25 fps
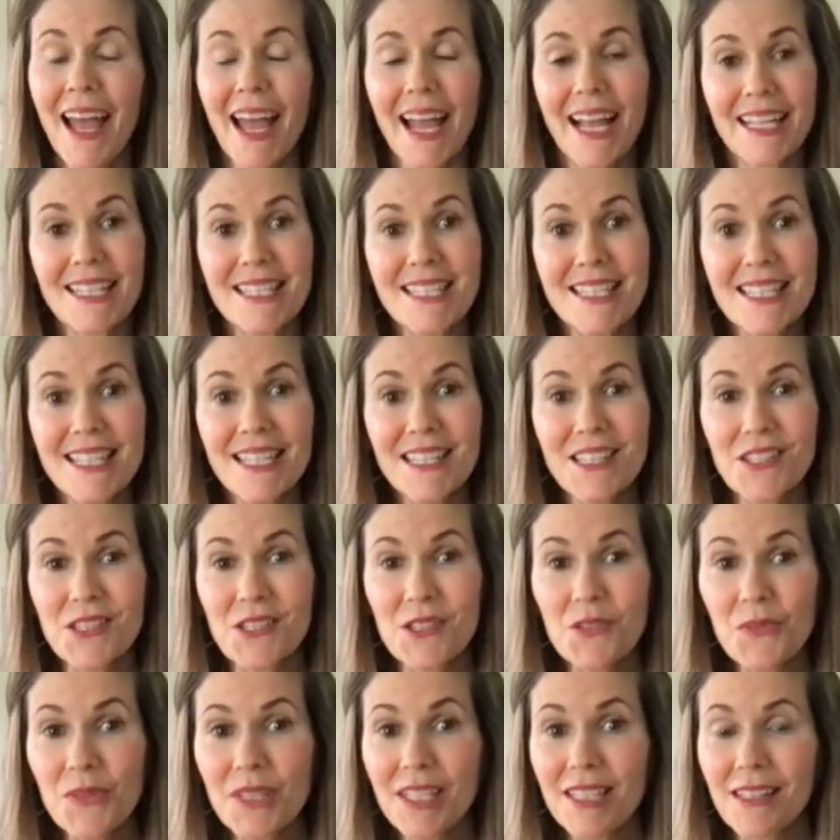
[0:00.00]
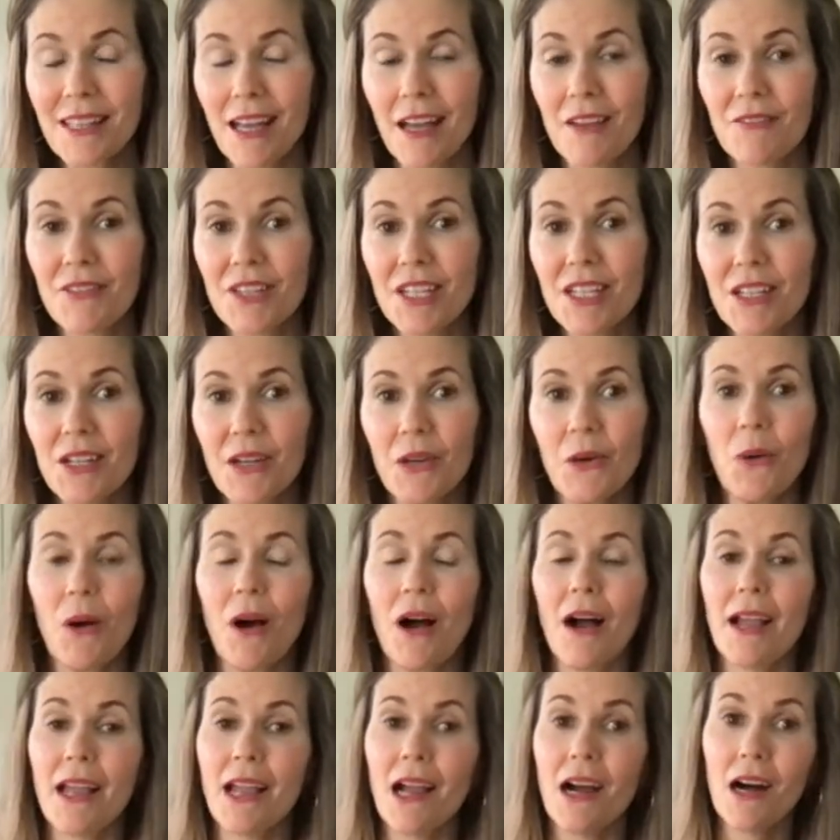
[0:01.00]
And since doing that video,
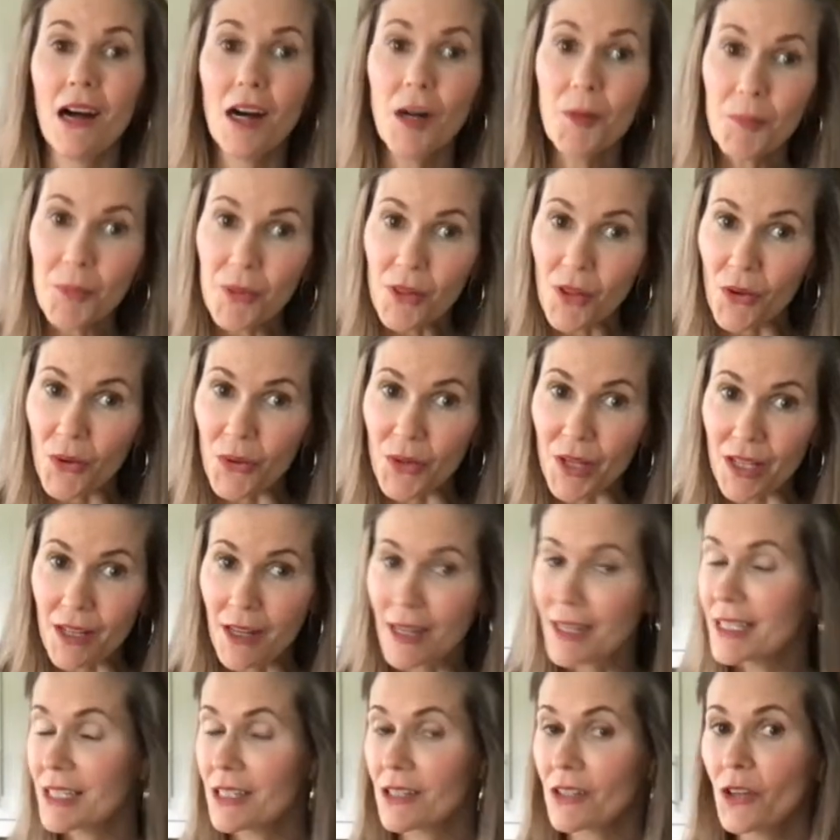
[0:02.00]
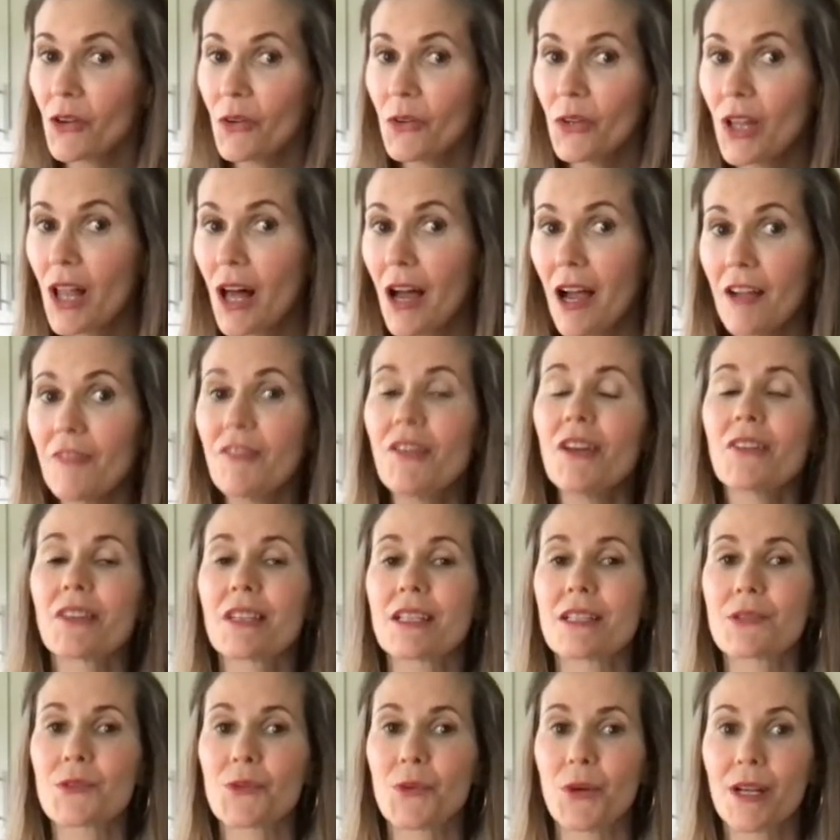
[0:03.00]
I didn't go live on
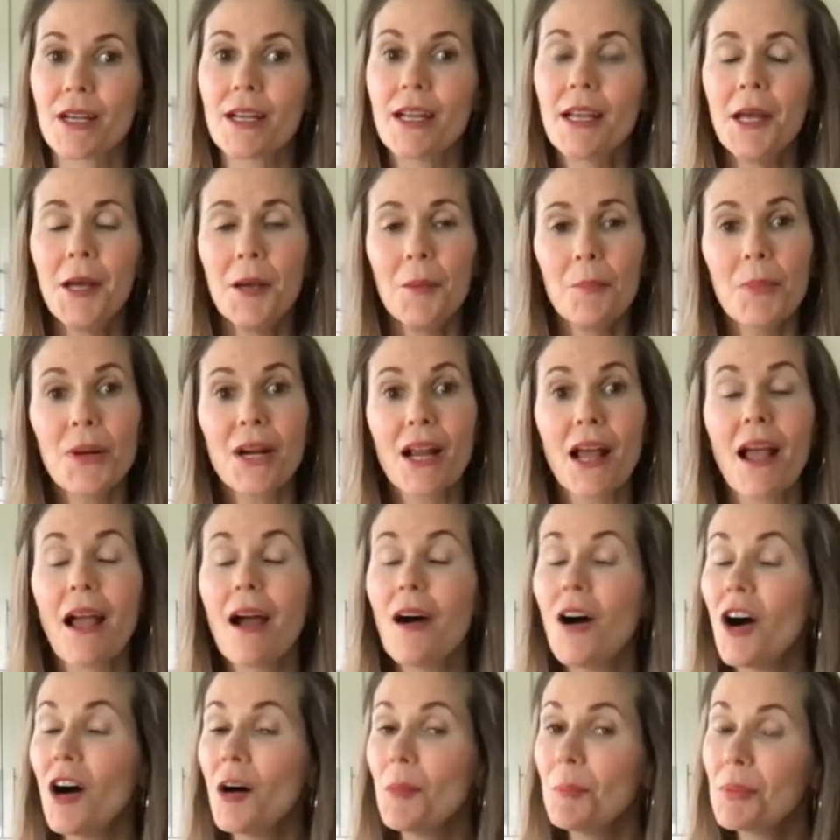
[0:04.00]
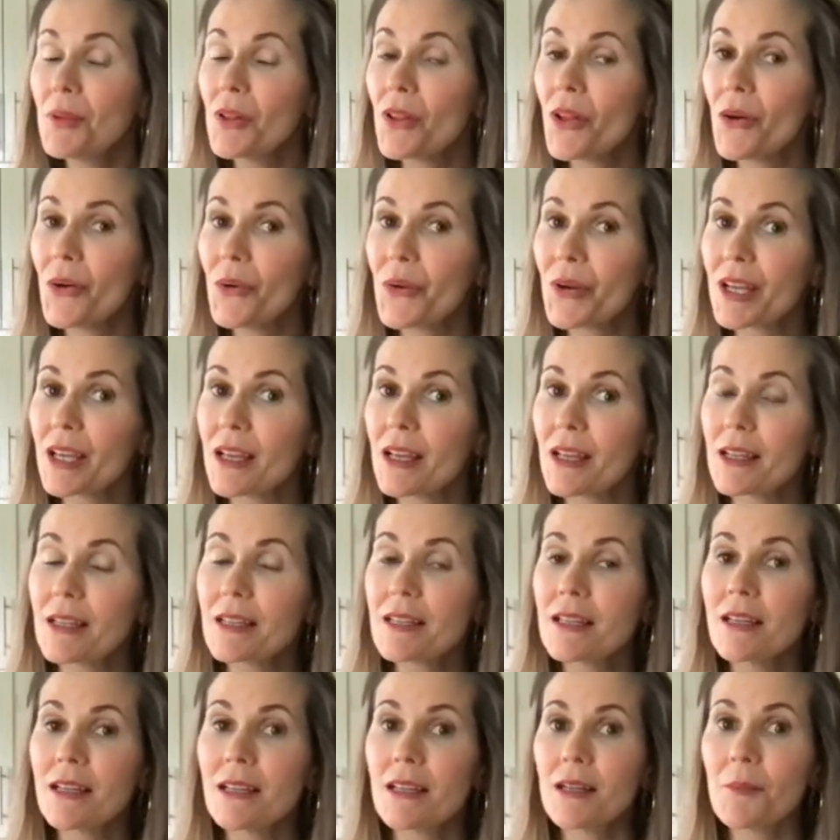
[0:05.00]
this one, but I
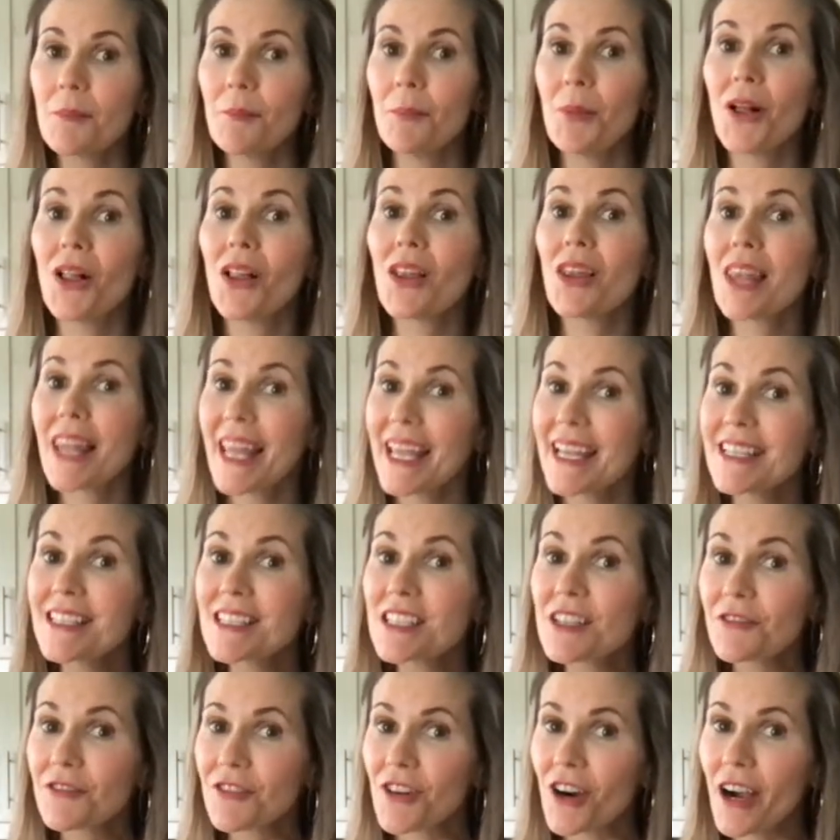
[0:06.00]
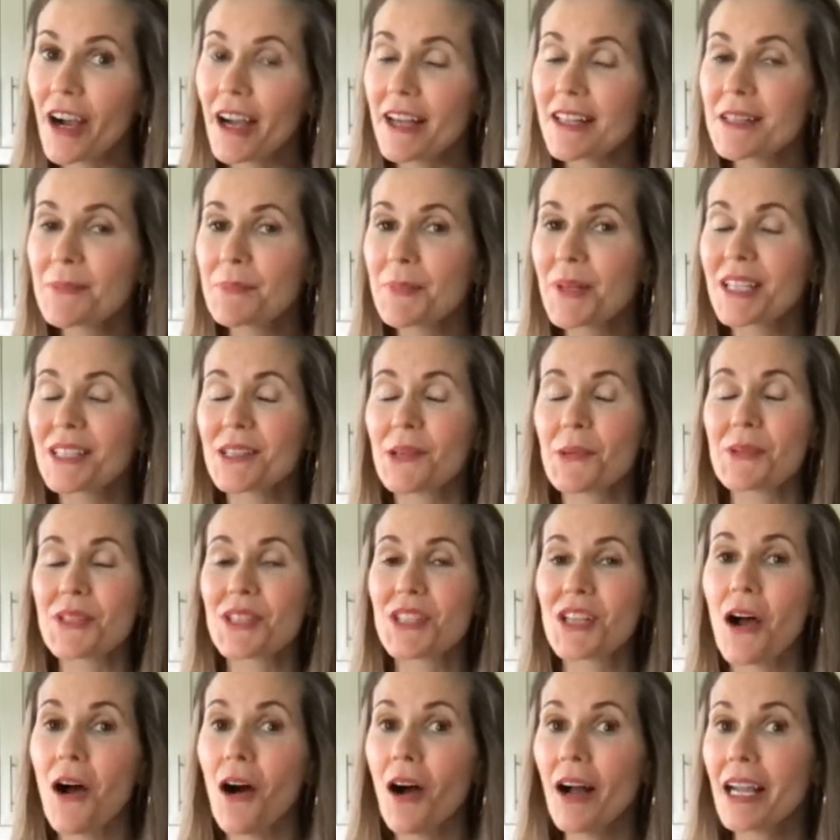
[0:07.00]
uploaded polenta fries because I was
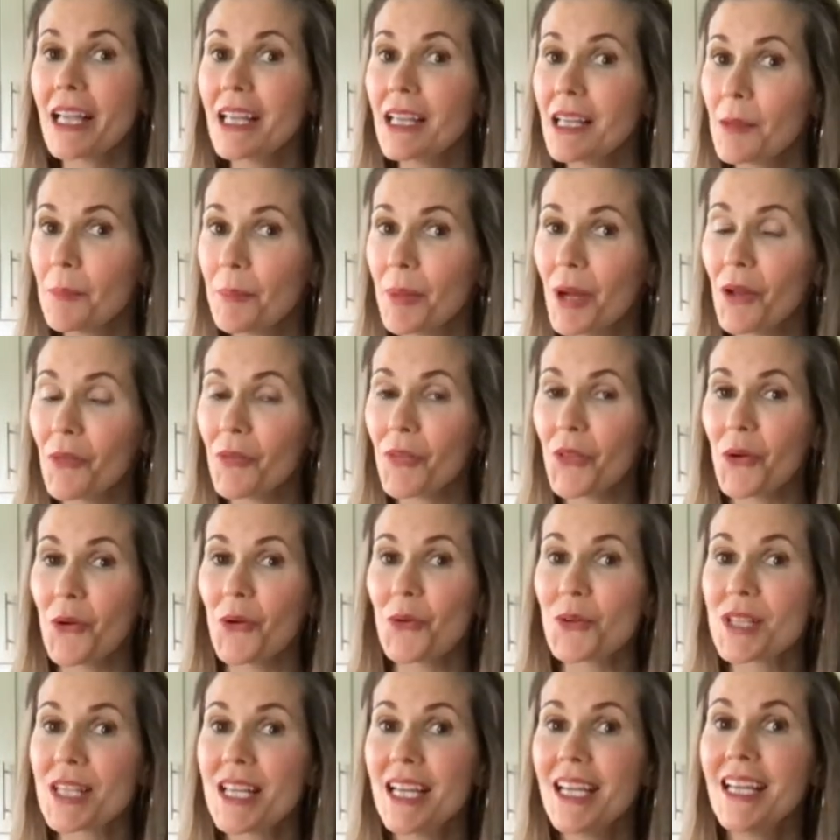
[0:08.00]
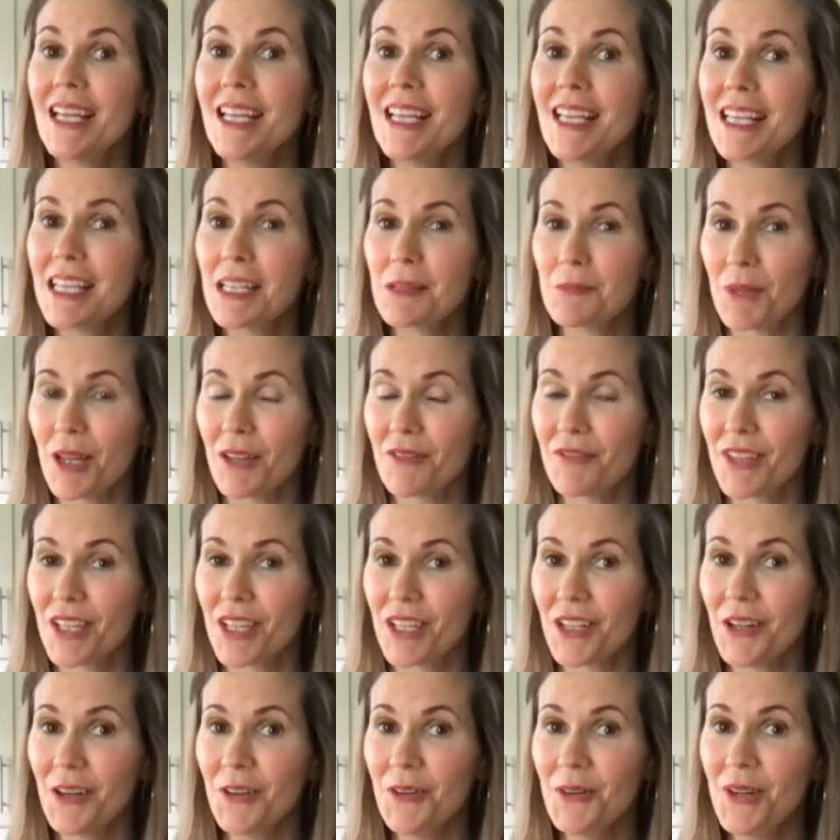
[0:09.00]
talking about those in my
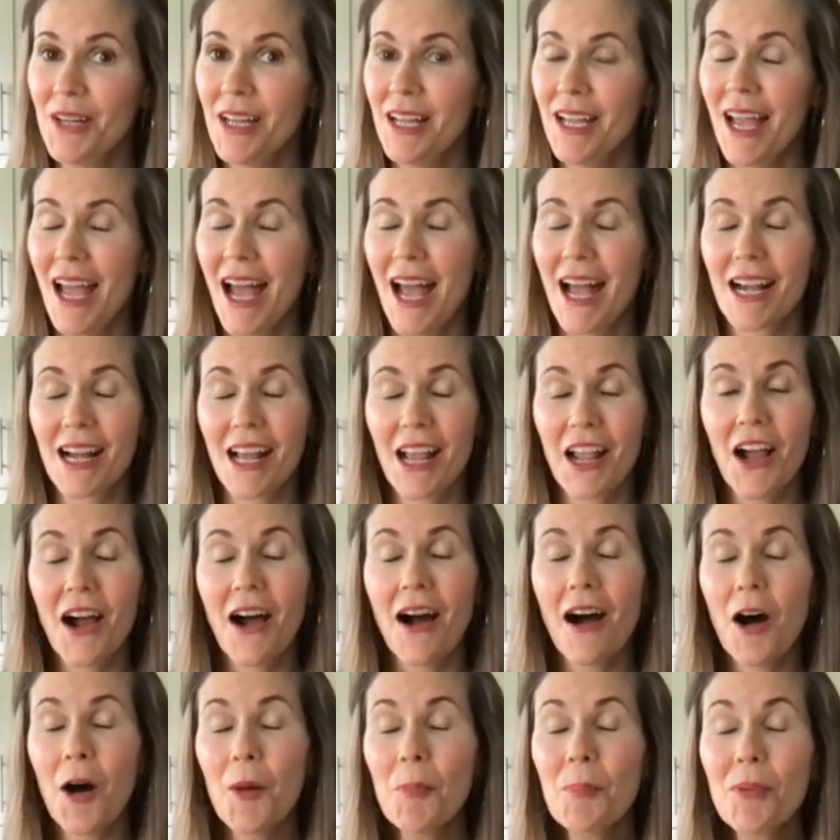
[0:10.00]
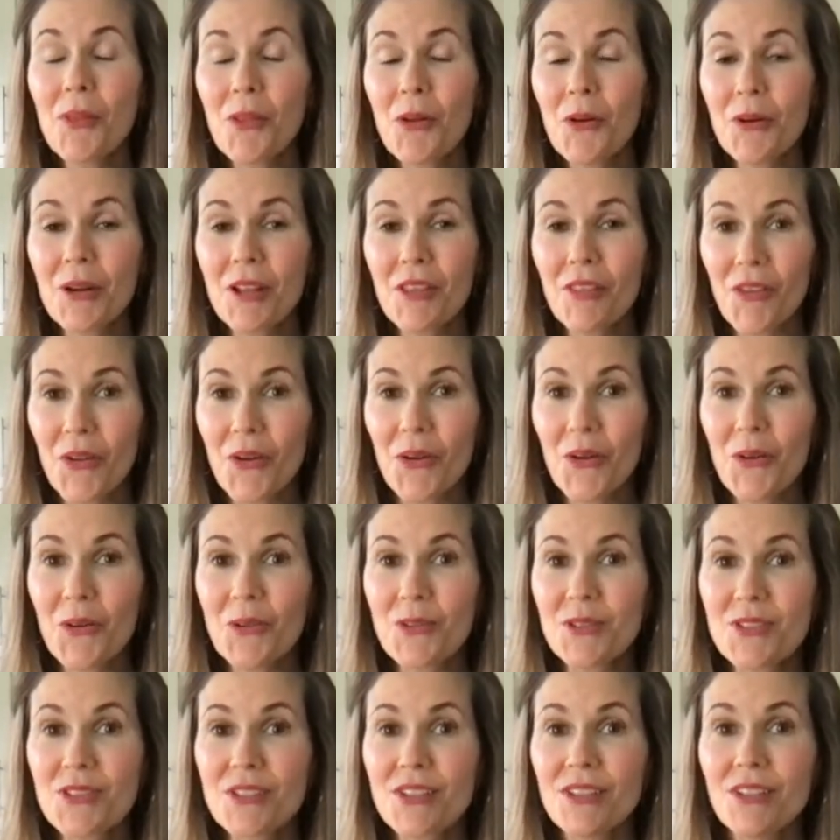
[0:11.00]
video, and I uploaded
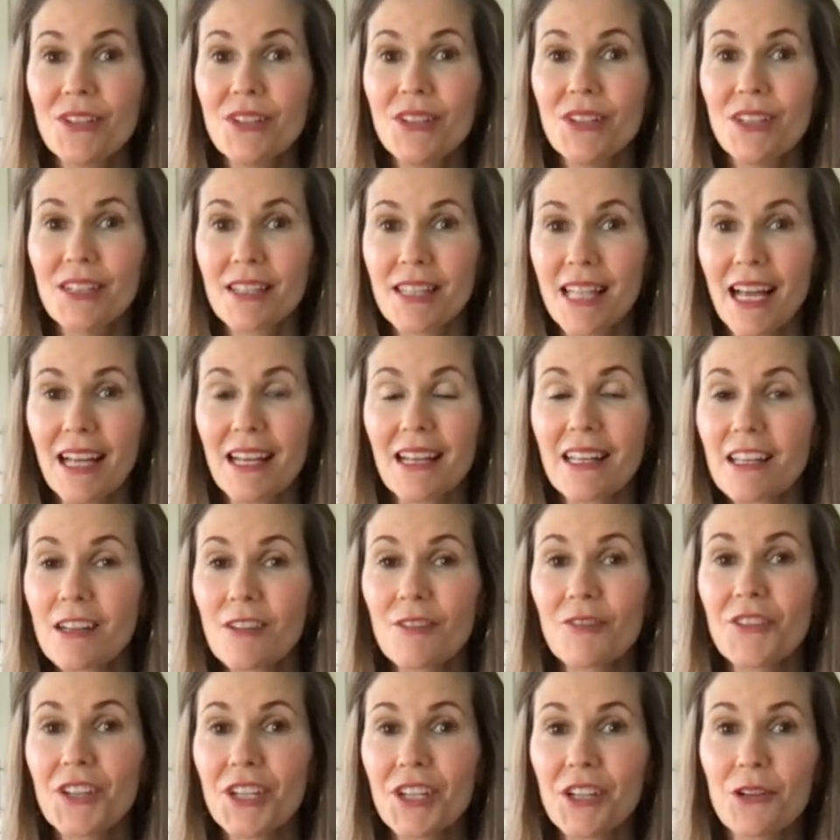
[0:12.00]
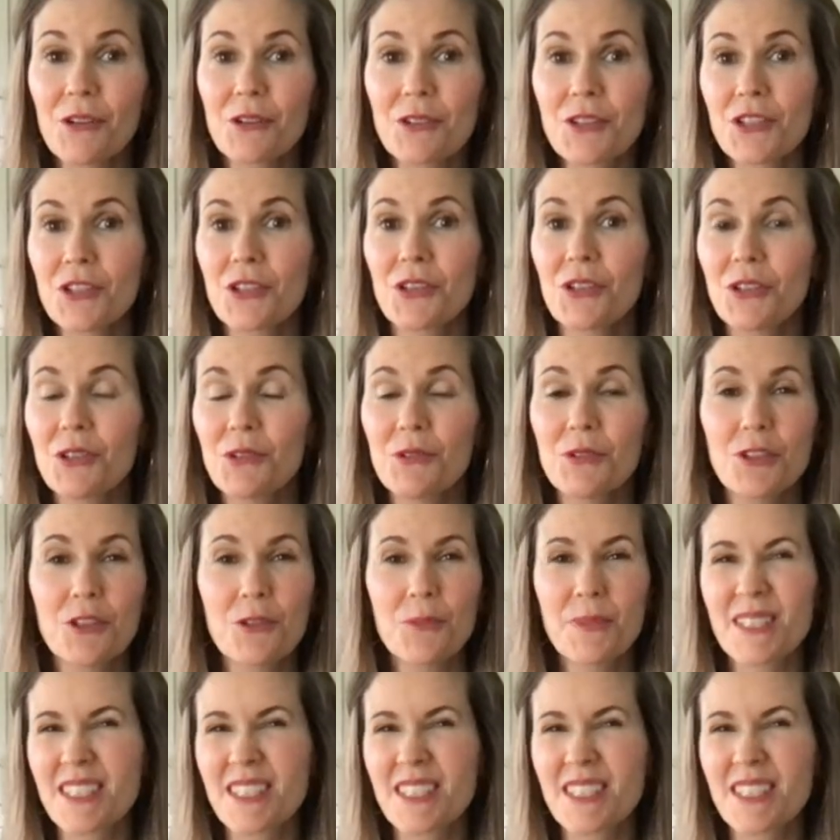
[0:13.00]
that little video to YouTube.